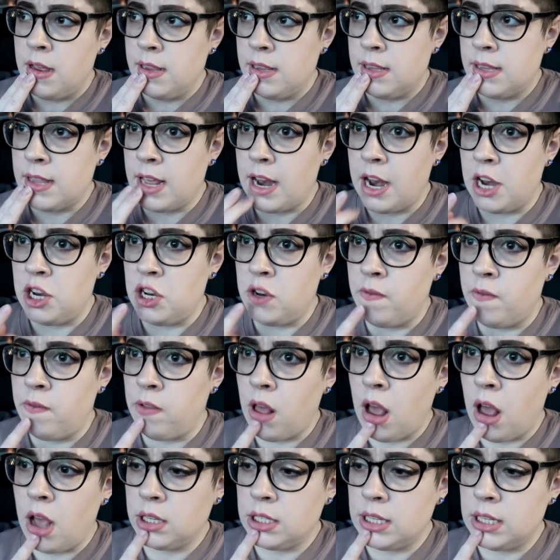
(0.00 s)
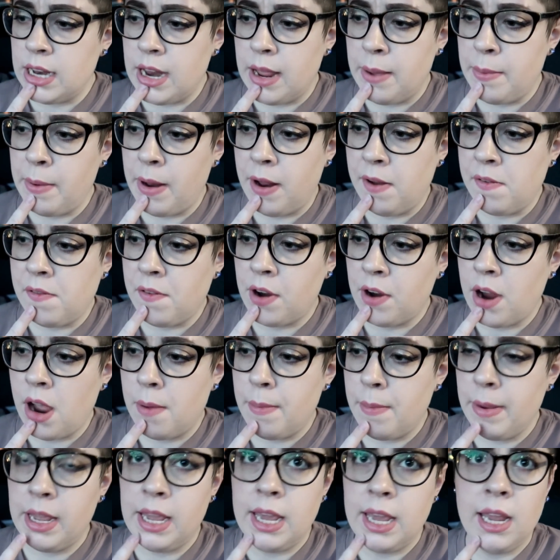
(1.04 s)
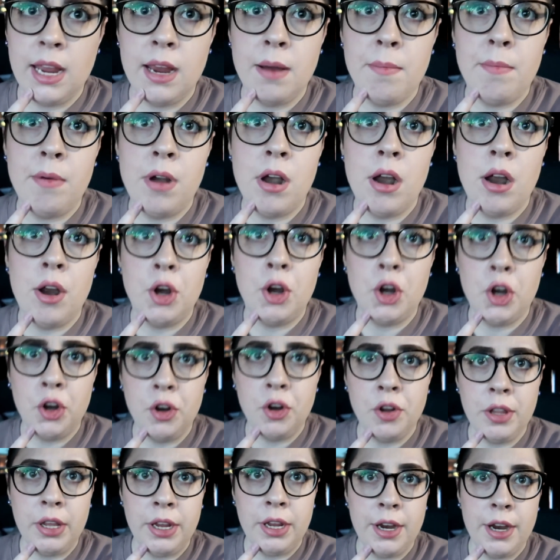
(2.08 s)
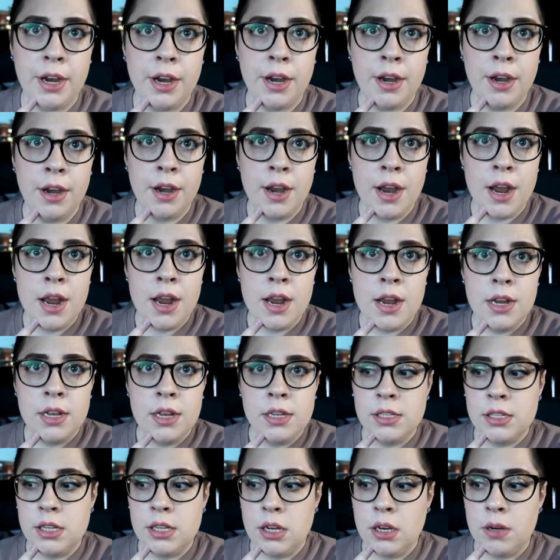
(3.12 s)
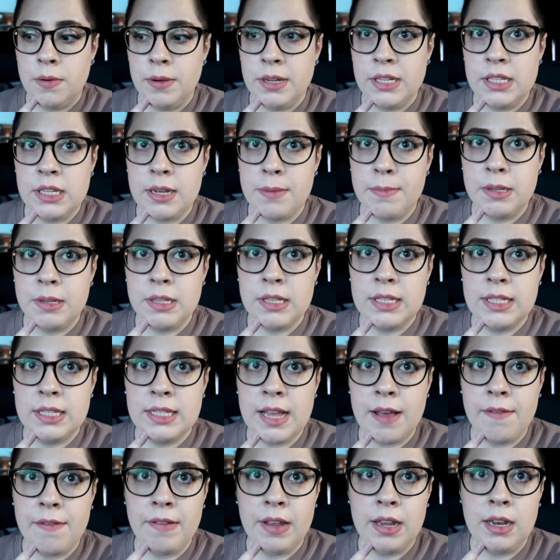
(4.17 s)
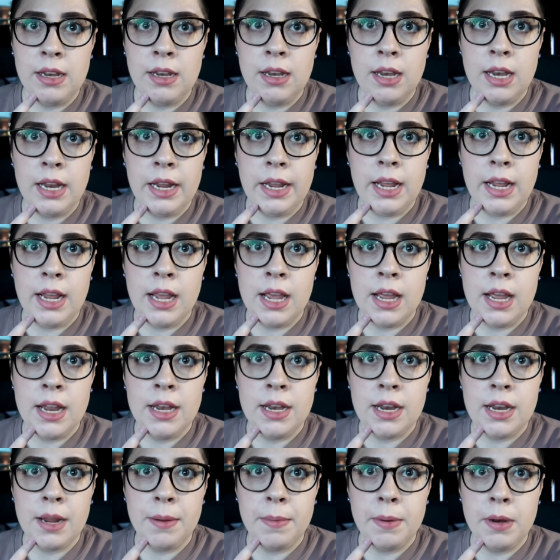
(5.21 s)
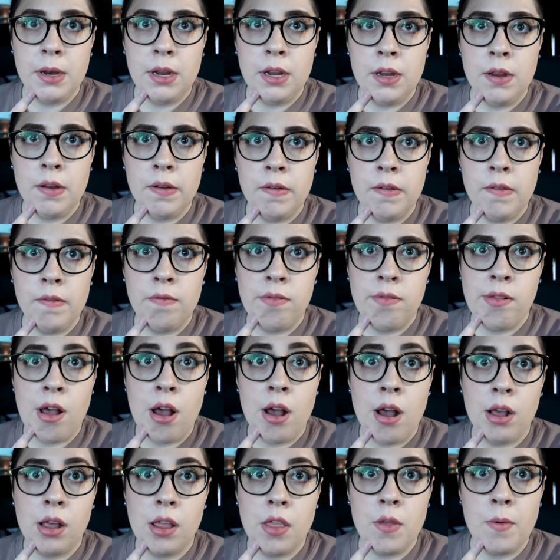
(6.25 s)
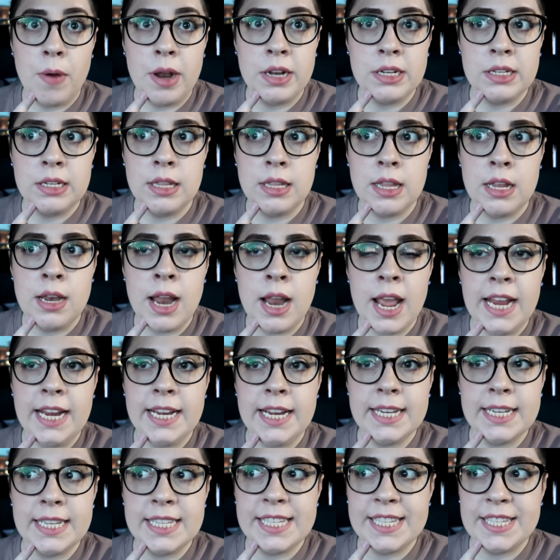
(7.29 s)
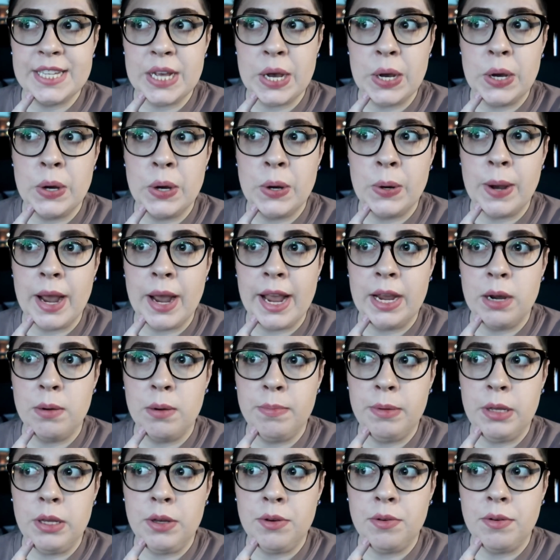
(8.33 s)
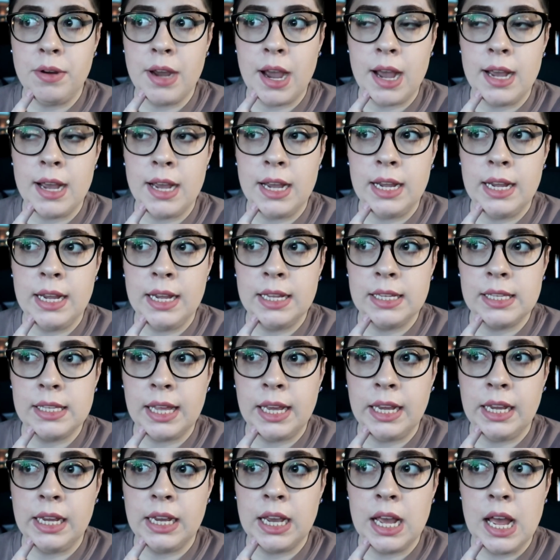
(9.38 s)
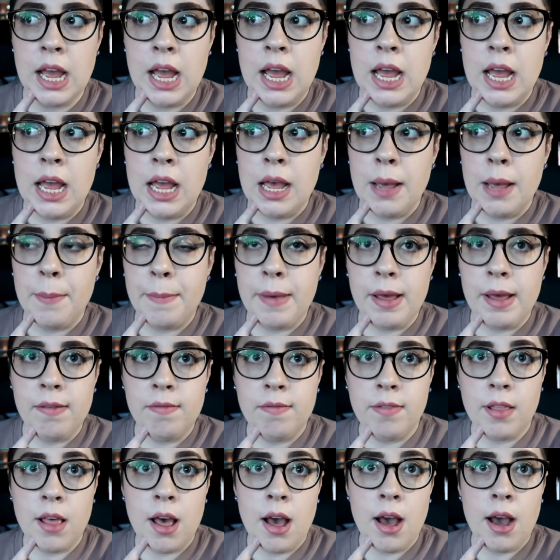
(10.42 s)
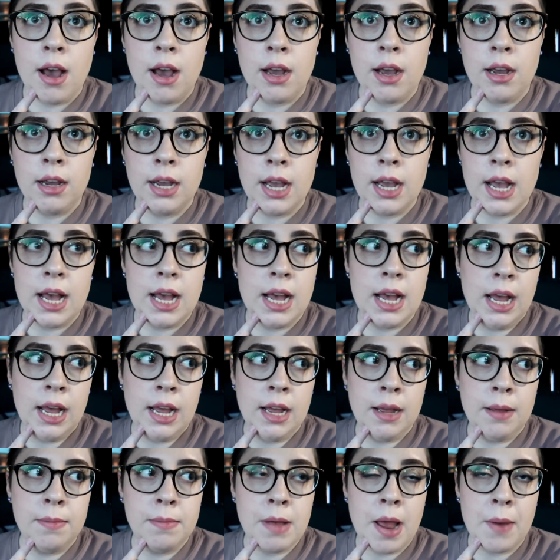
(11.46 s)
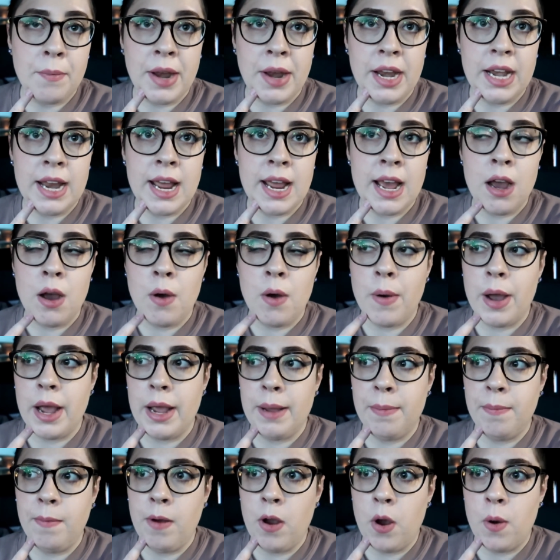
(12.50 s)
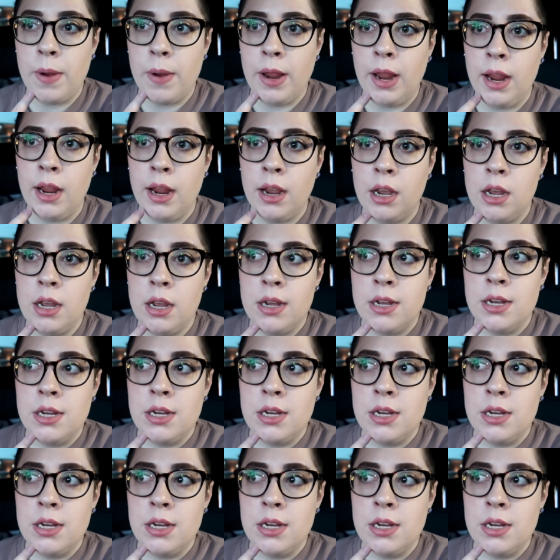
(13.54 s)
said I should vlog today, but I forgot my camera earlier, so it's almost 7 and I'm gonna vlog the rest of the night. So I hope you guys like my vlog. Right now I'm going,